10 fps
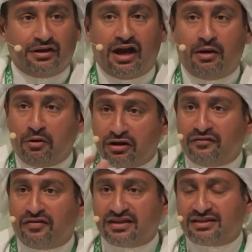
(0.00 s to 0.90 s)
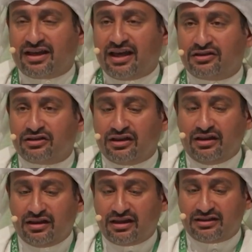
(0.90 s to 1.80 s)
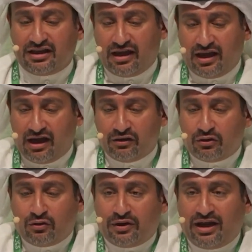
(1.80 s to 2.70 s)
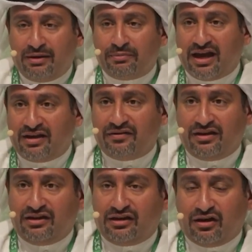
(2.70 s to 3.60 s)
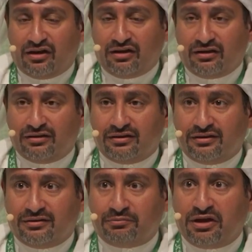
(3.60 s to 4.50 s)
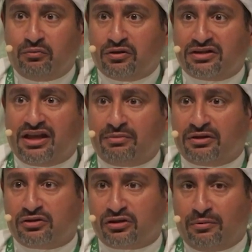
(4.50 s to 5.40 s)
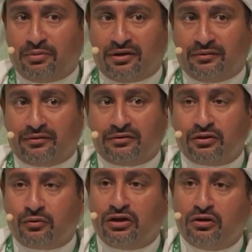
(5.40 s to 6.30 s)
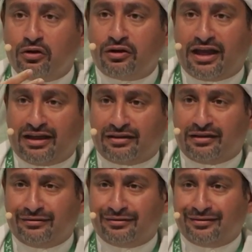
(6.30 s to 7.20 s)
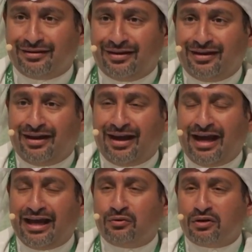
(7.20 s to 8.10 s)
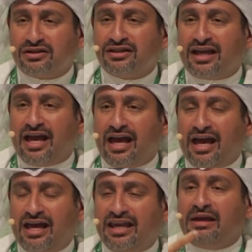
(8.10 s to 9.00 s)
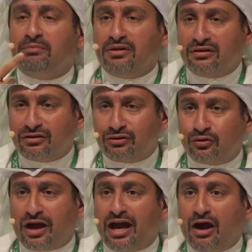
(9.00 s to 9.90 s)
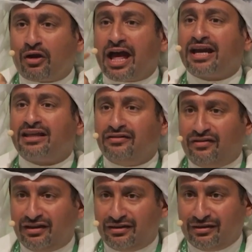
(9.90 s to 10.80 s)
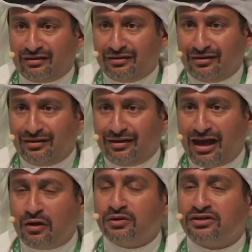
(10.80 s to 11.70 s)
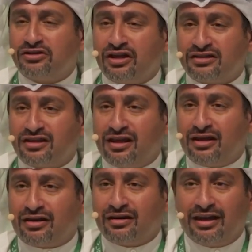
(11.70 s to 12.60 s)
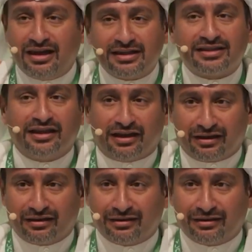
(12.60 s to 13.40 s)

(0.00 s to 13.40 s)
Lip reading: Upon investigation, they said, hey, I don't know what happened. I have an EDR, but it wasn't able to stop it. So when you looked at it, it wasn't enabled or activated. It was just there listening.